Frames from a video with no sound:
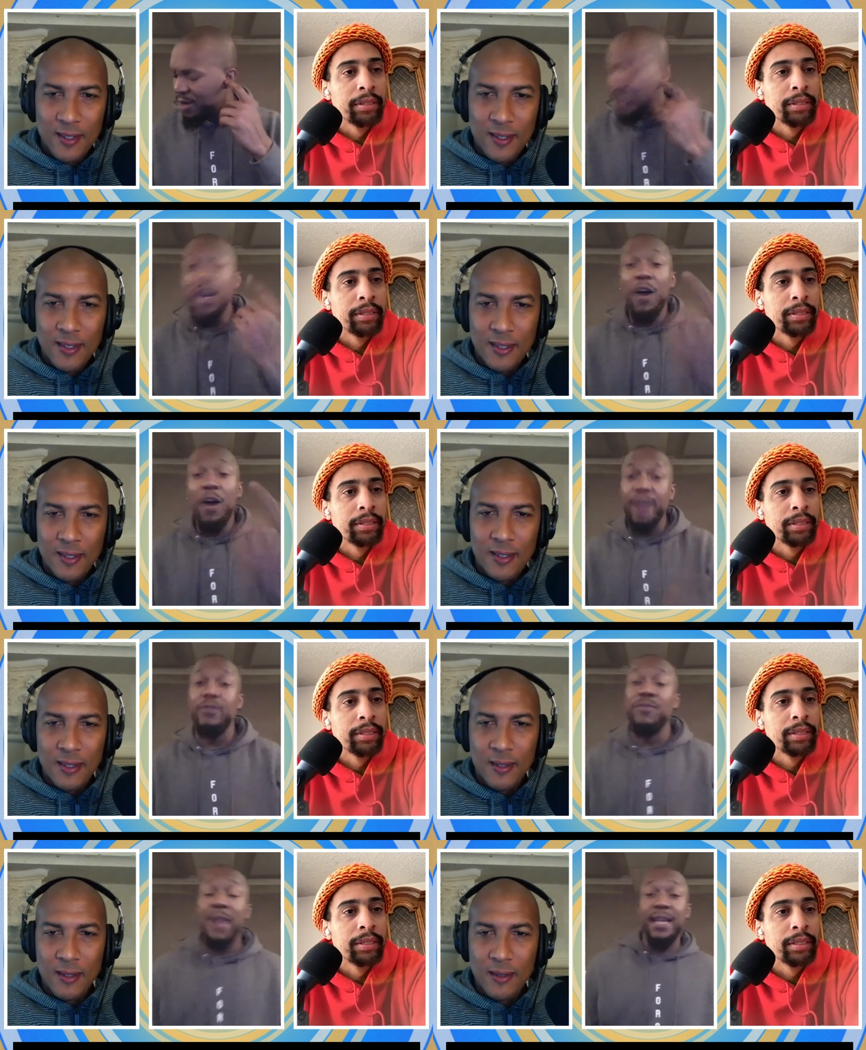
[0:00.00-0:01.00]
Speaker 1: Dion
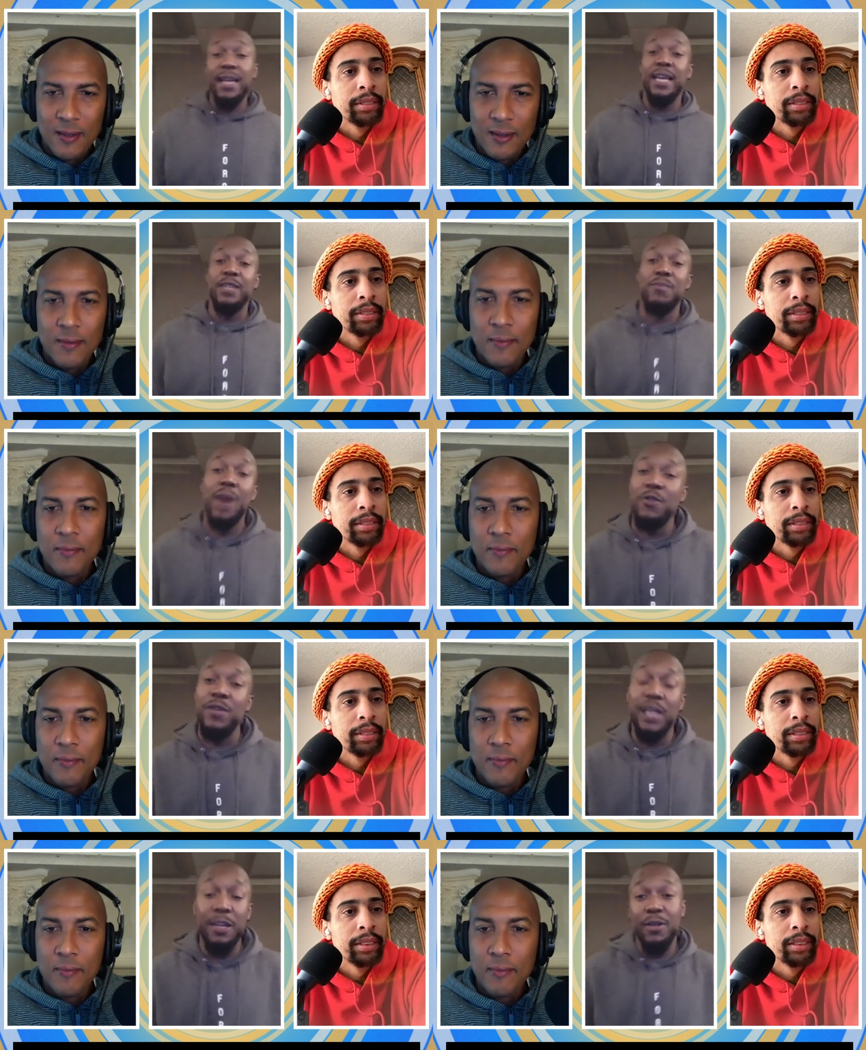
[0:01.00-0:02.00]
Waiters made against Manu.
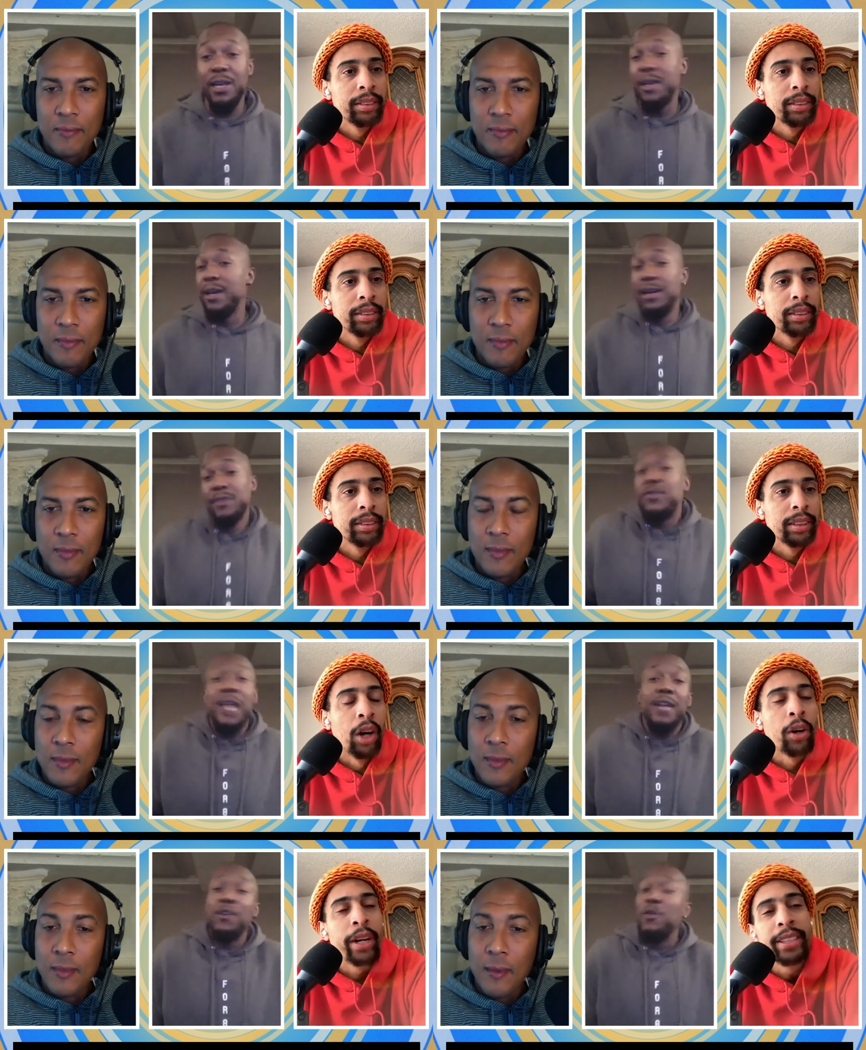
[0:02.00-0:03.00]
He literally. It's a
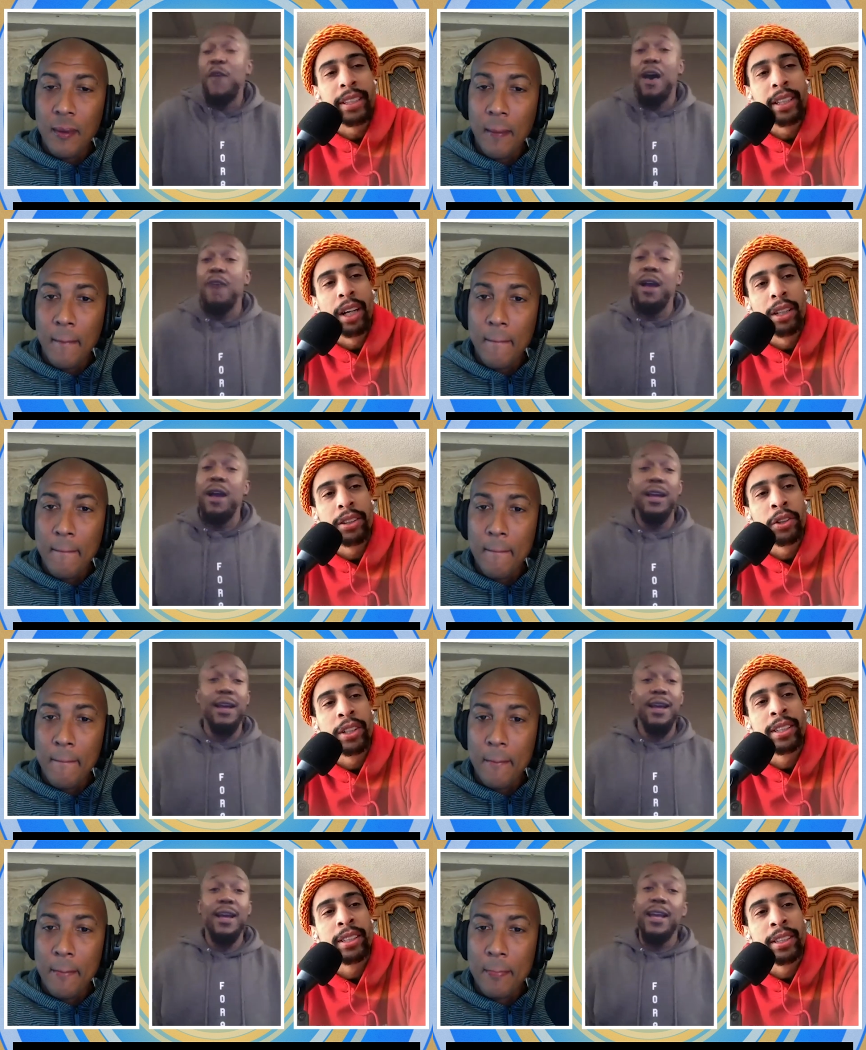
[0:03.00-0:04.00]
technical Foul, right? So
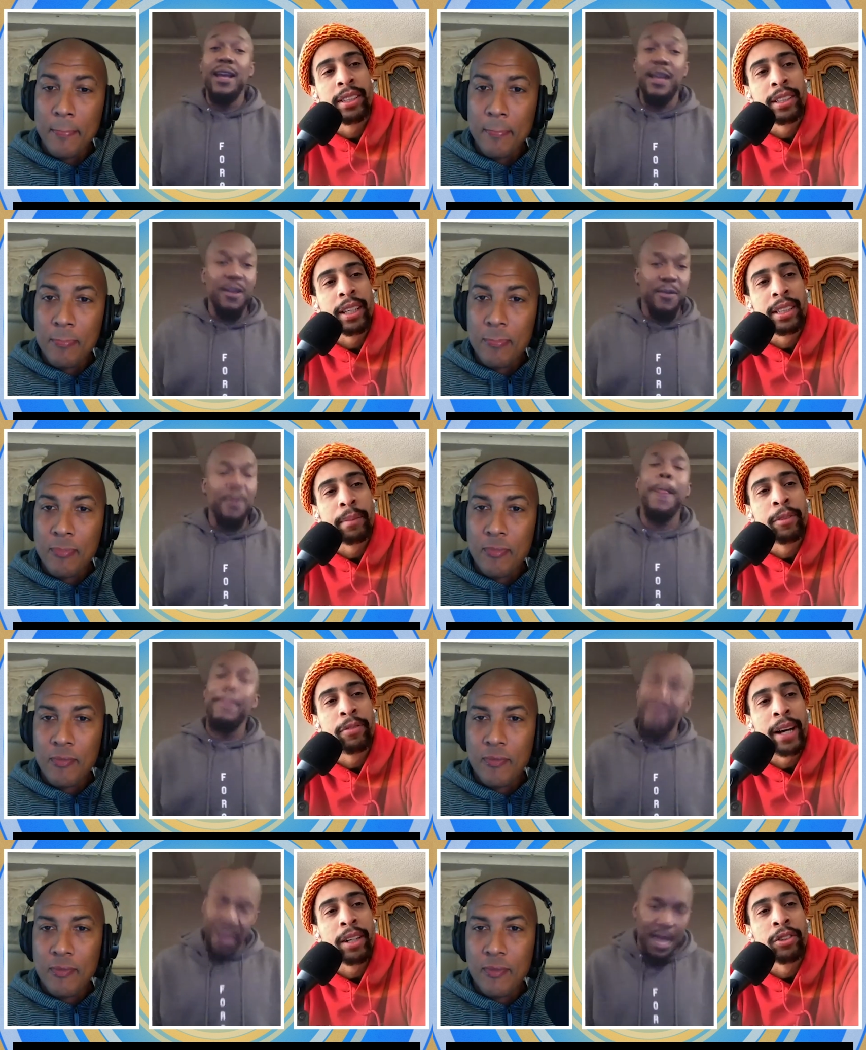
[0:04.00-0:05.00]
Speaker 2: this is this is a
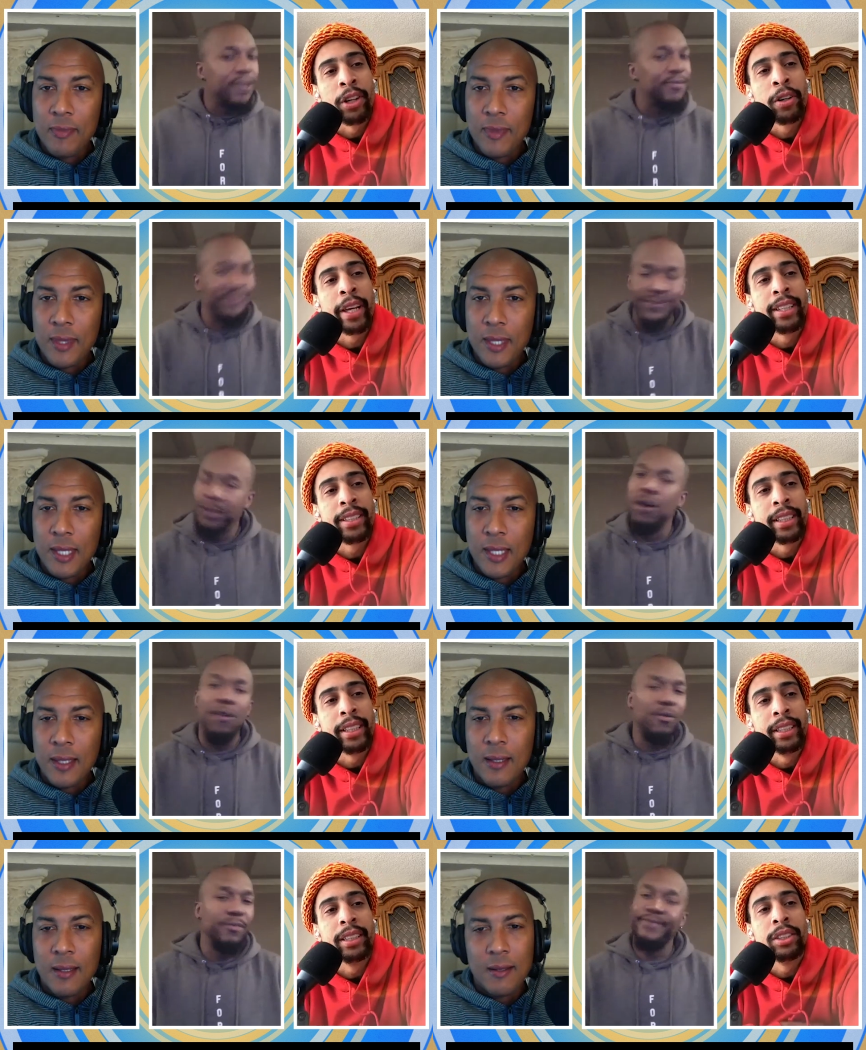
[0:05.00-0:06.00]
semifinals yeah.
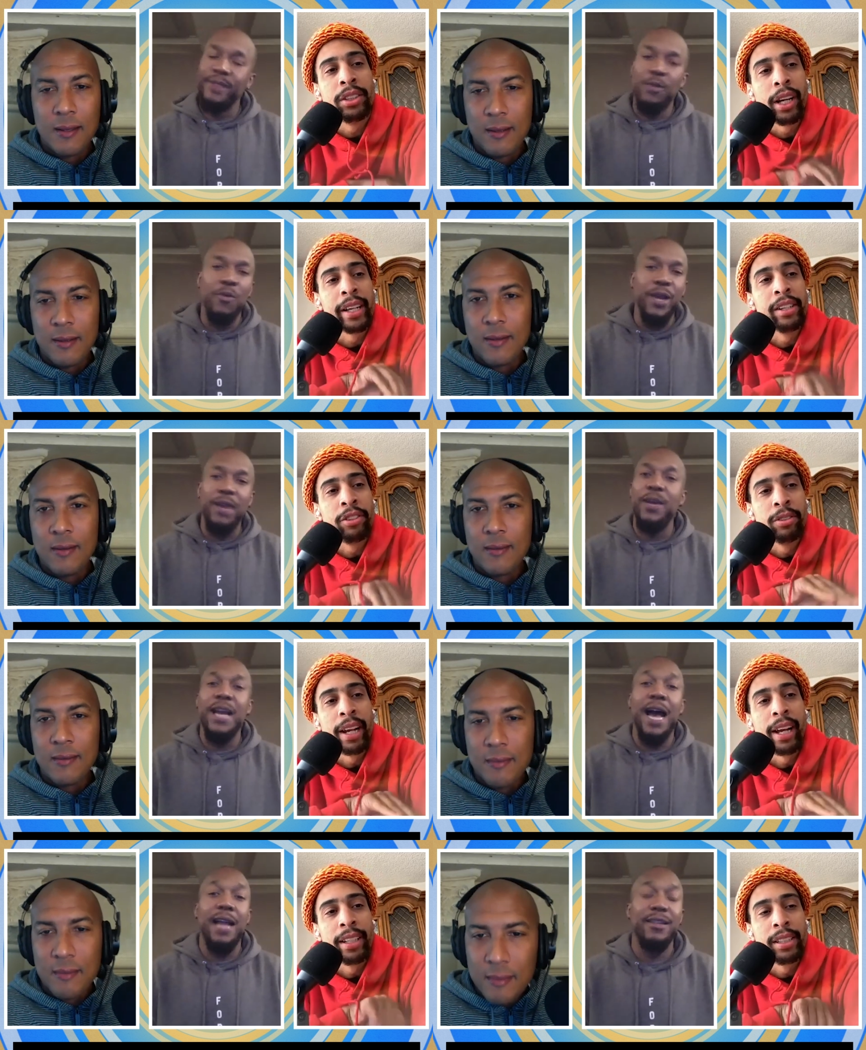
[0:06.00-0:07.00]
OKC against we, we you
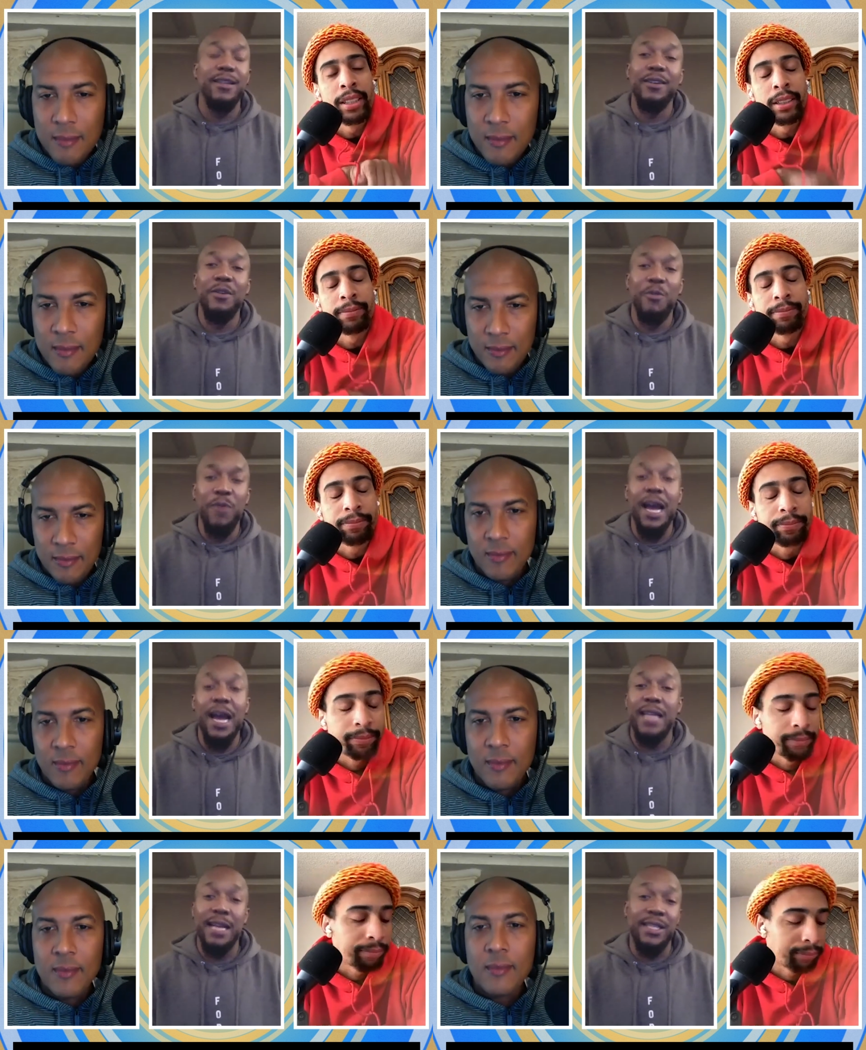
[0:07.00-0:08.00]
guys.
Speaker 1: Got, we
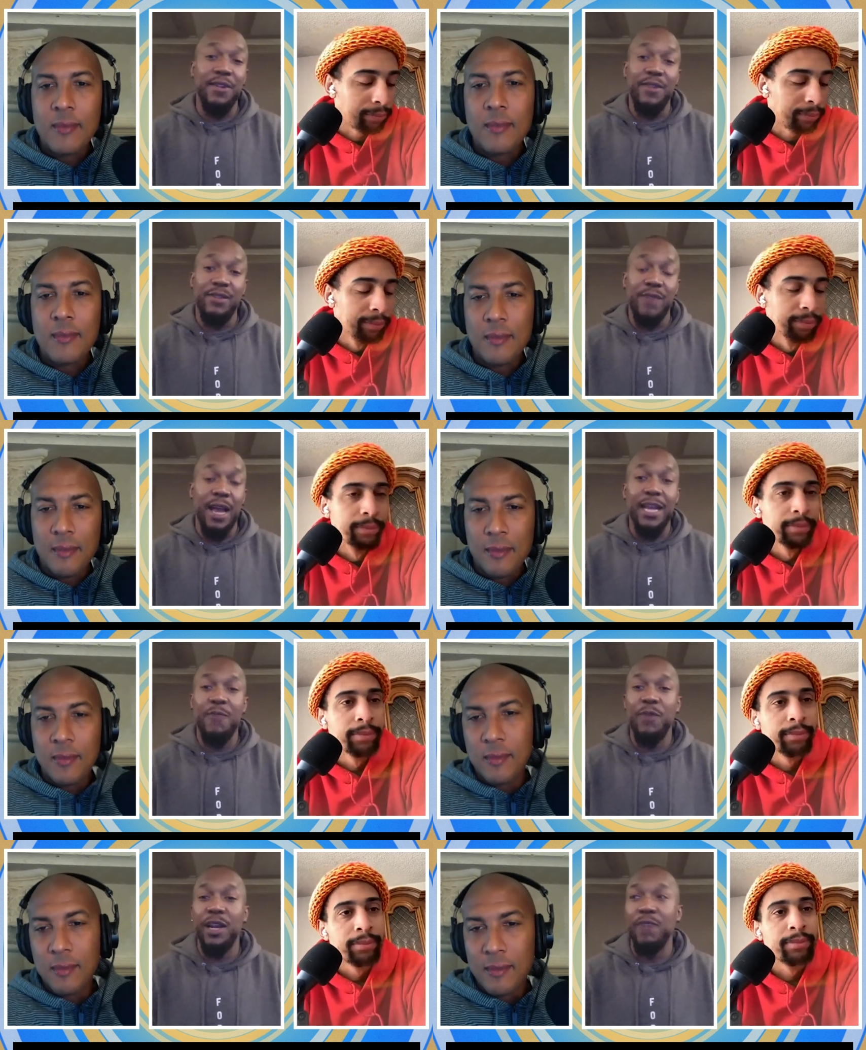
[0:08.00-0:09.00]
got that series right. I
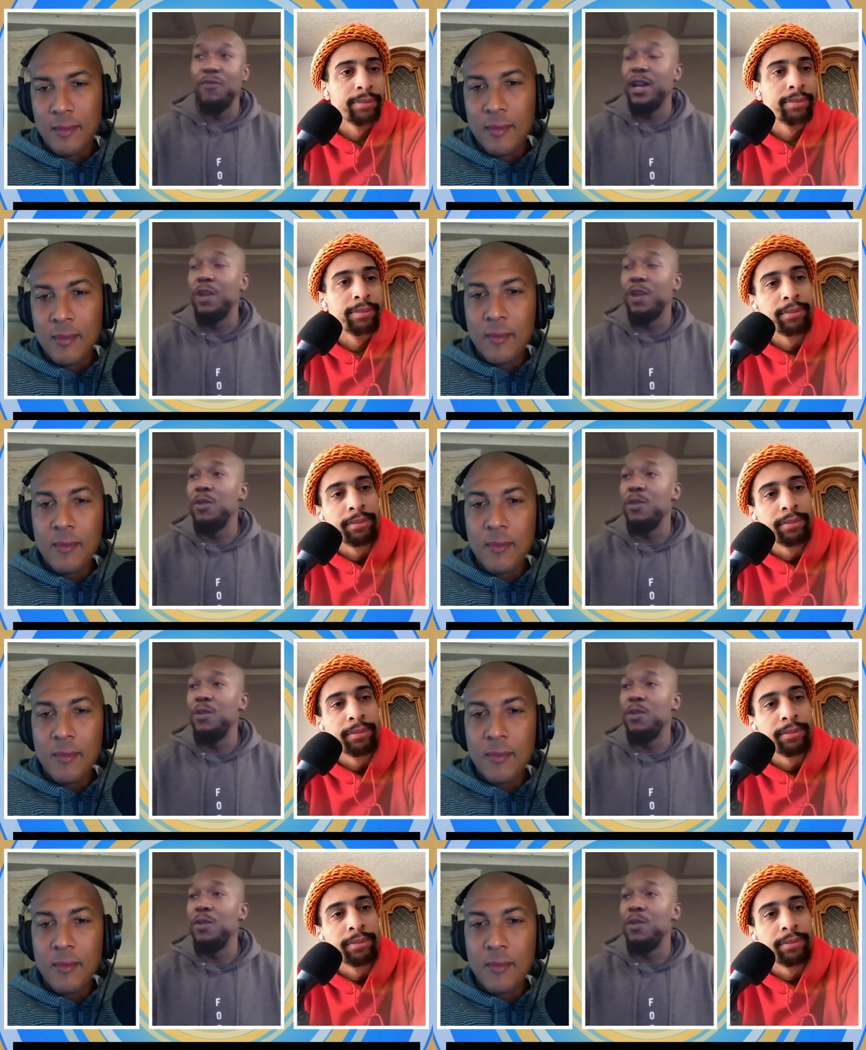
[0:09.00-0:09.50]
think we're getting ready. To, we